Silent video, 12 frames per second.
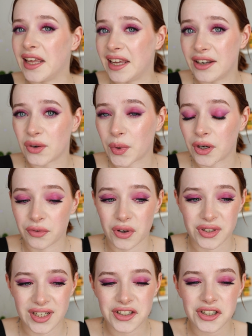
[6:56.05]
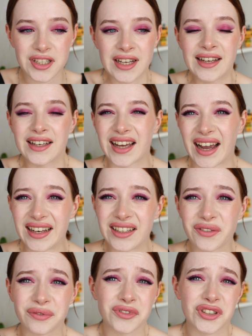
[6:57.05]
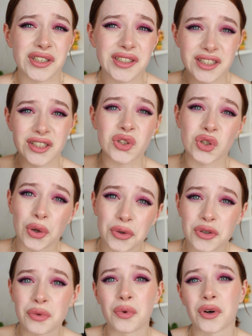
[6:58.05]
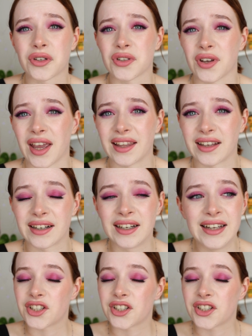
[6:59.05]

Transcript: Either one of those. They just kind of just not work together.